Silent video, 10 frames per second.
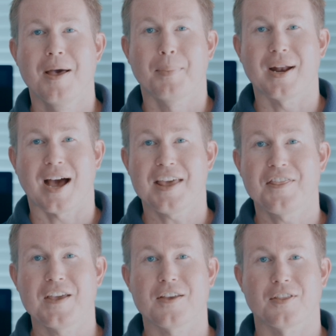but I
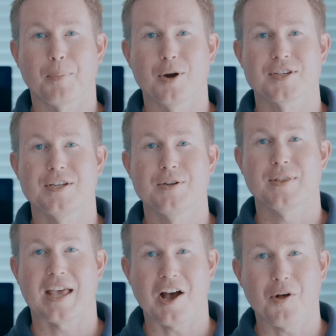think the person
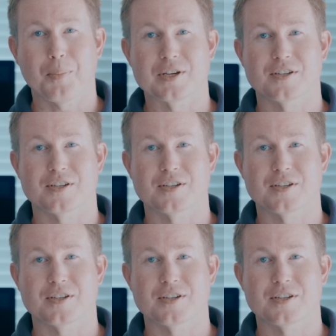doing the helping